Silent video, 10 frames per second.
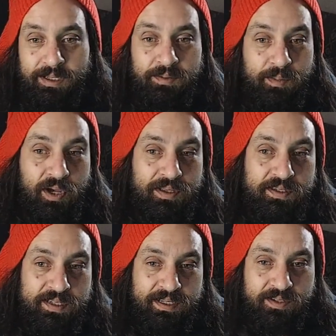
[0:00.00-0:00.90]

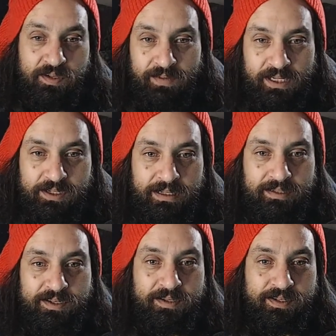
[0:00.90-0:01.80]
behind-the-scenes sort of action. That
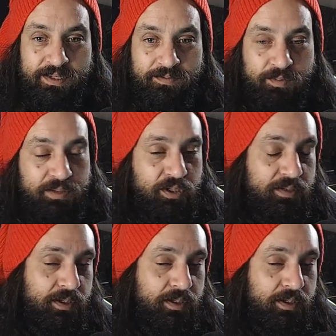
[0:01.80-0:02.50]
sort of stuff would be really, really